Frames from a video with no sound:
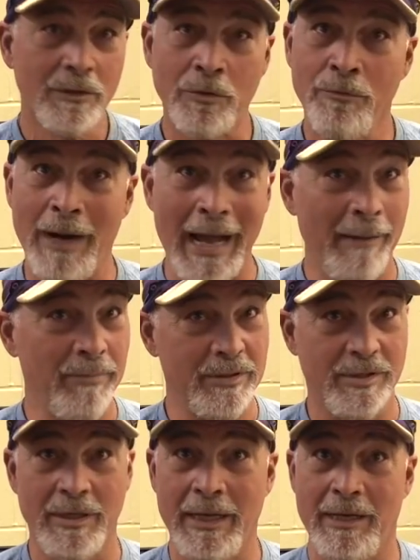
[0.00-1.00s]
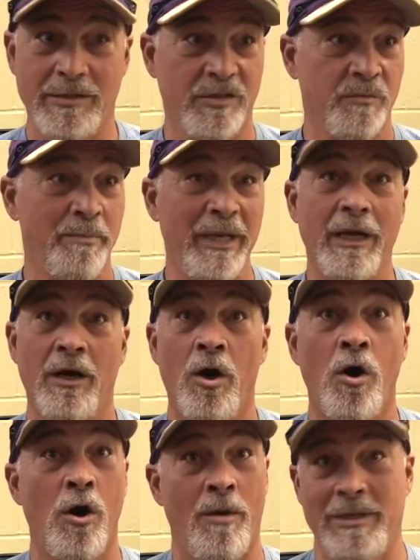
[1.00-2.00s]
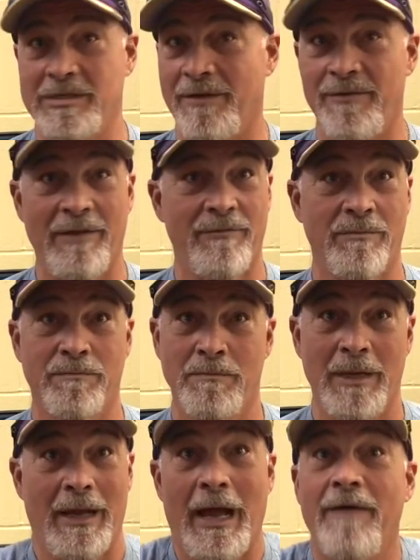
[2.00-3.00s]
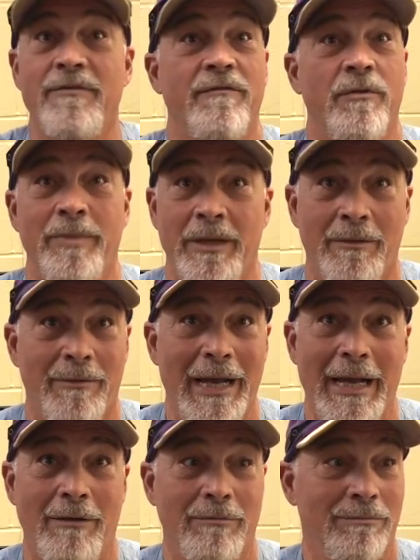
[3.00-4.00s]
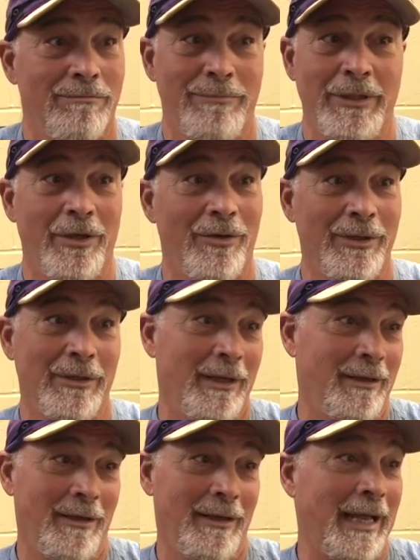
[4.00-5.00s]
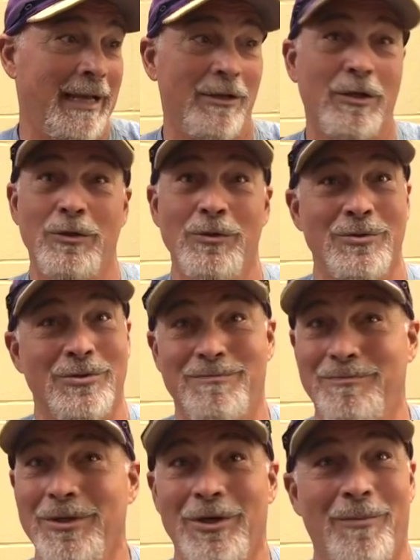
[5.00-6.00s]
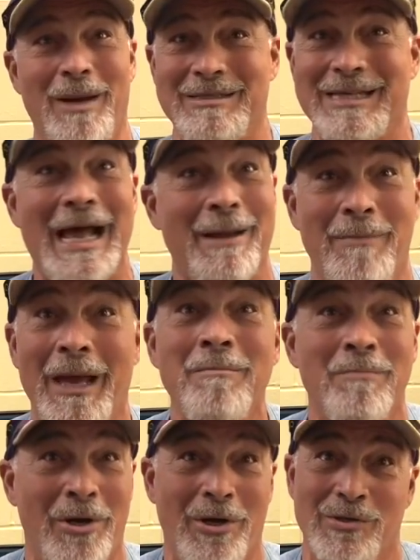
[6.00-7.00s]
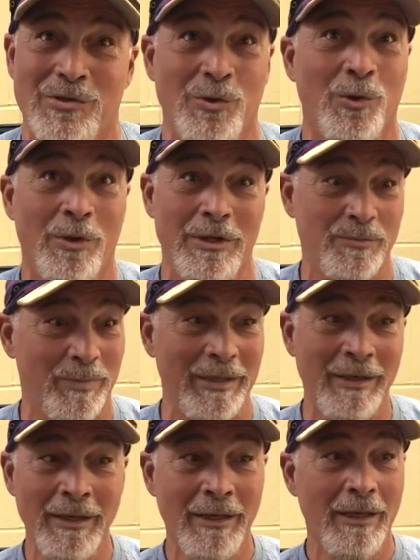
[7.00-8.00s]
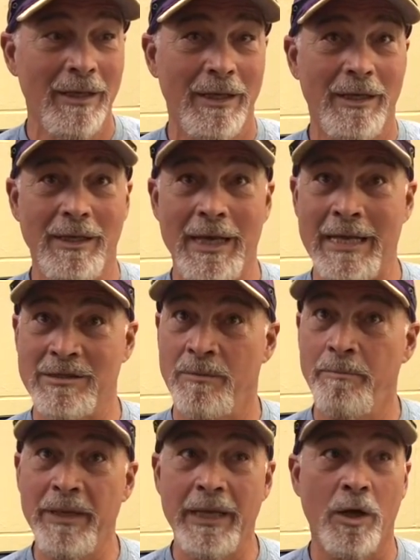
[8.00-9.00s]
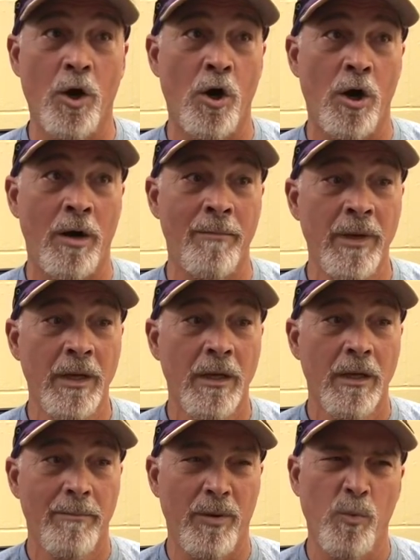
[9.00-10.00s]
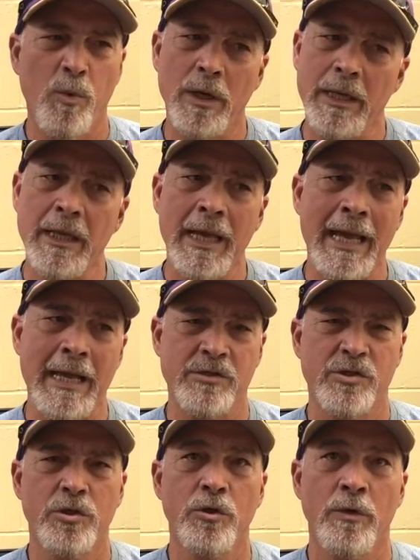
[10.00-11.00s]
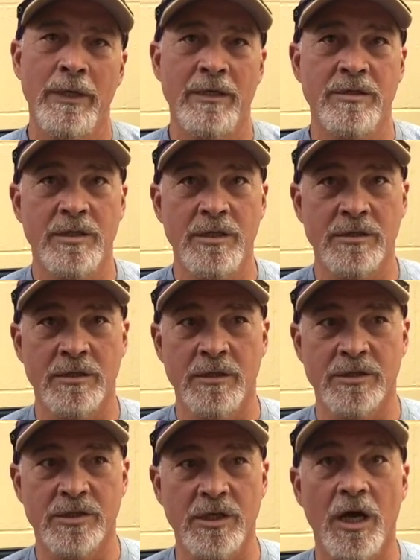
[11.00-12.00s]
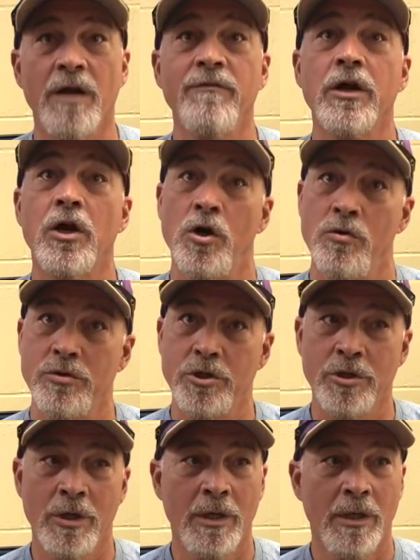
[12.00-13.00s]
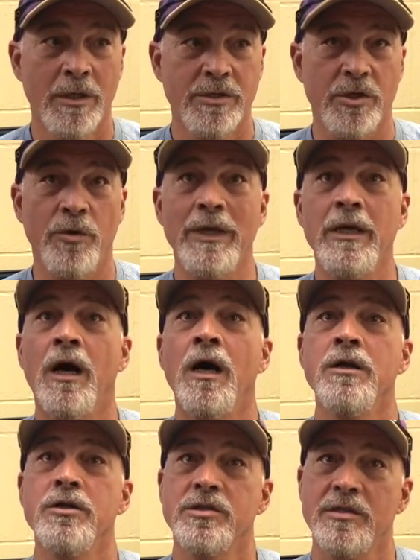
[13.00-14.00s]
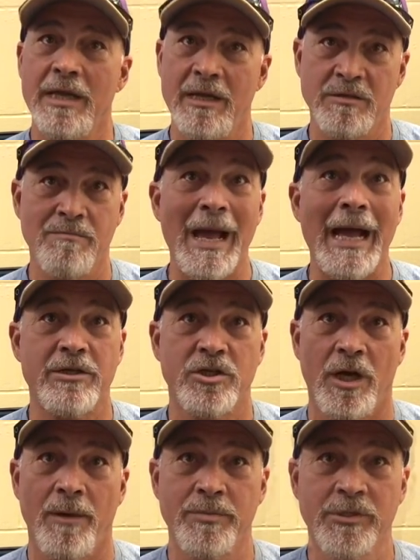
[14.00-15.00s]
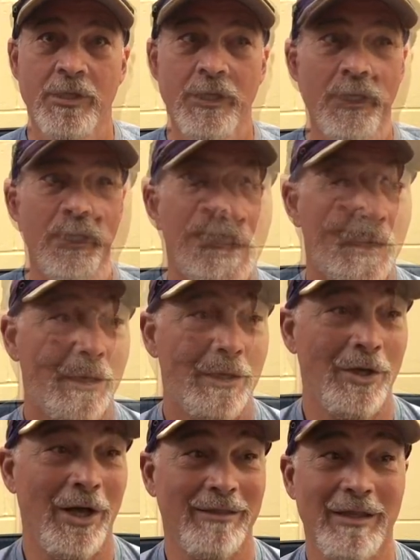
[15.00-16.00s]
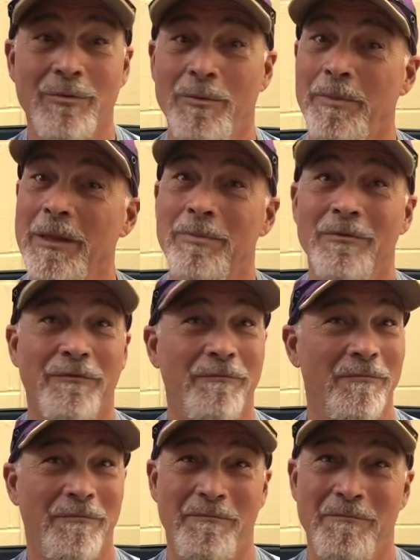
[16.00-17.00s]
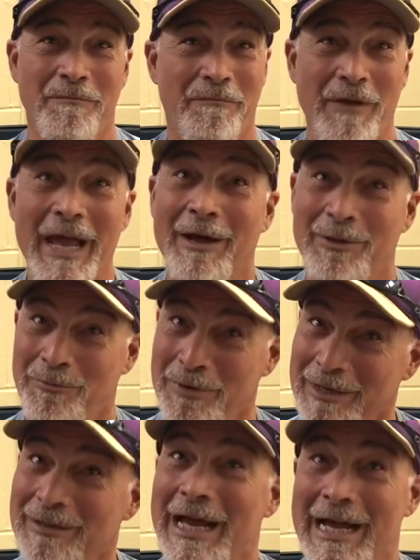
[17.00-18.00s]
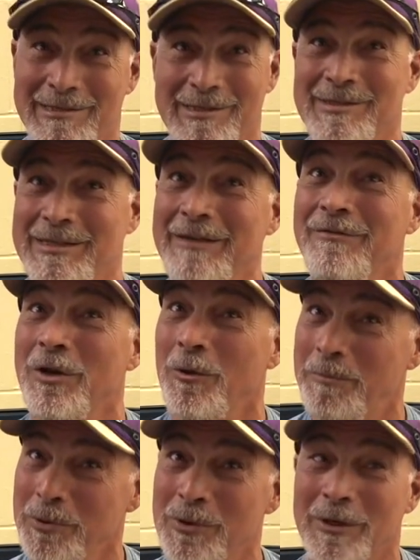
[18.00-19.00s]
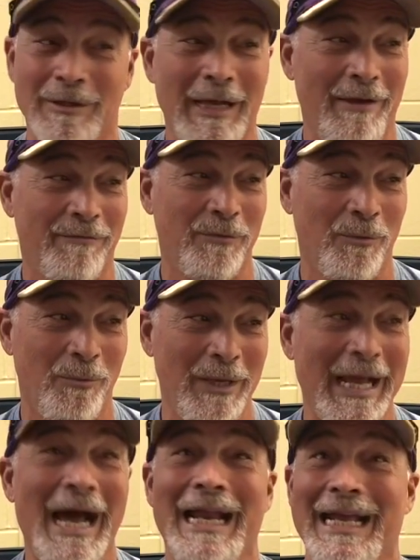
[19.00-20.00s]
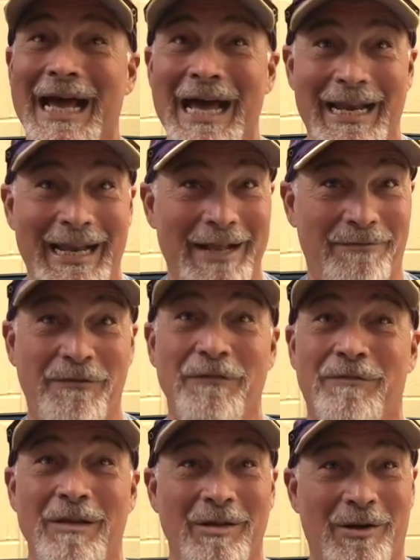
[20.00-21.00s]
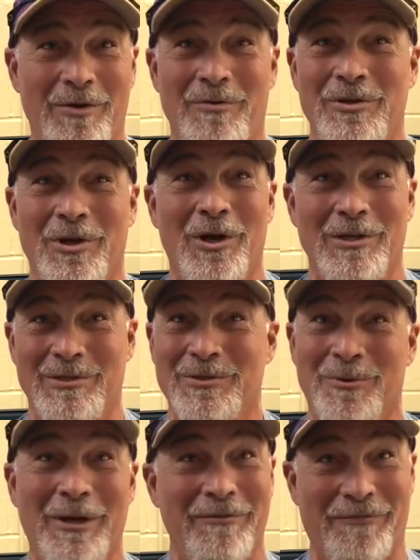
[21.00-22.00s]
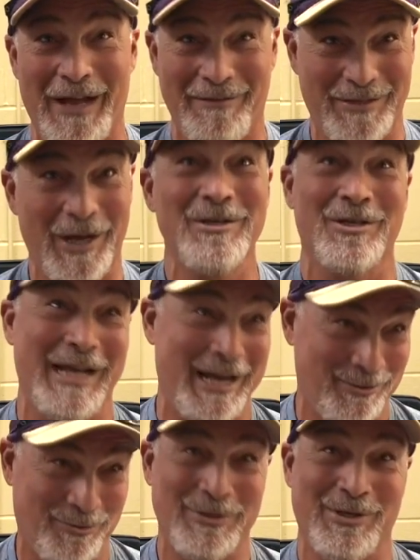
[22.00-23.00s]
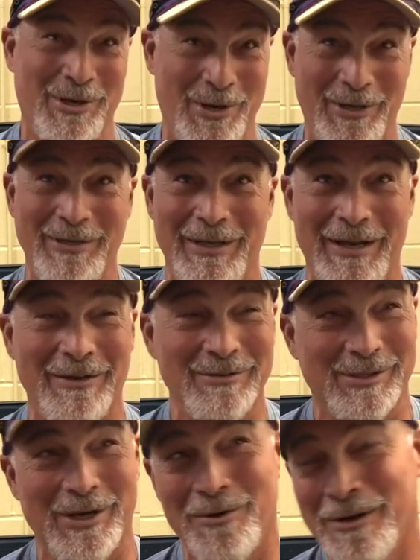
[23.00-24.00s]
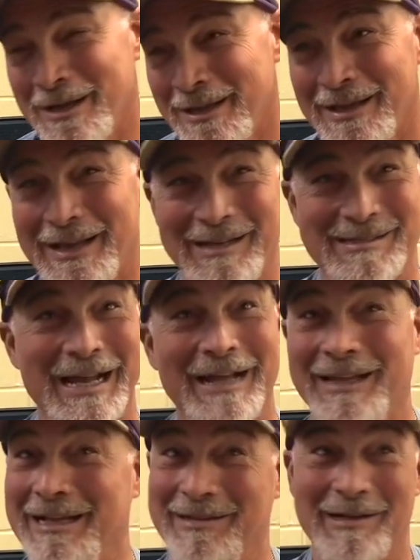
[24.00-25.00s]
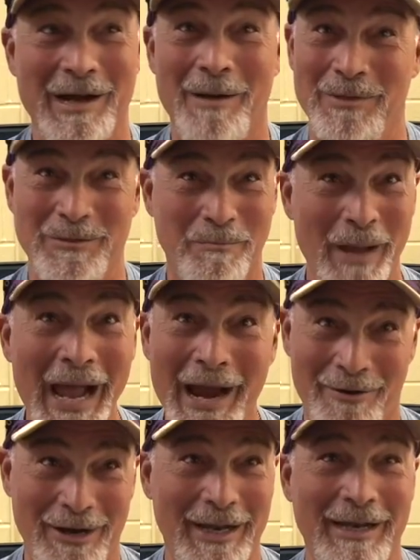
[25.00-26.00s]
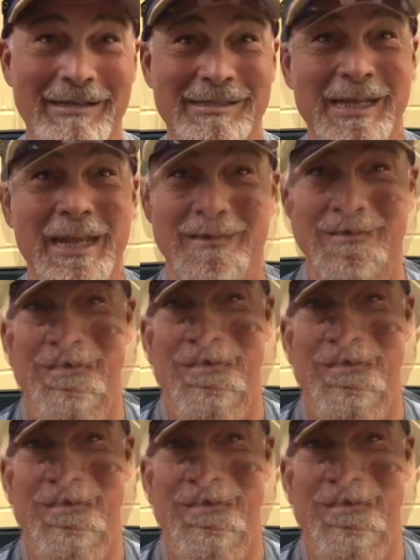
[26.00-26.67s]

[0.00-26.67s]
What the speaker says: Robinson has as big an arm as I've ever been around, and that includes, my Zach Mettenberger stories, but he has a big arm. But what he has, too, is he's the son of a coach, so he understands matchups. I think what people fail to realize is even though Pooka left, we got a guy that had 1,500 yards and 25 touchdowns returning. So it's not like the cupboard's bare in any sense.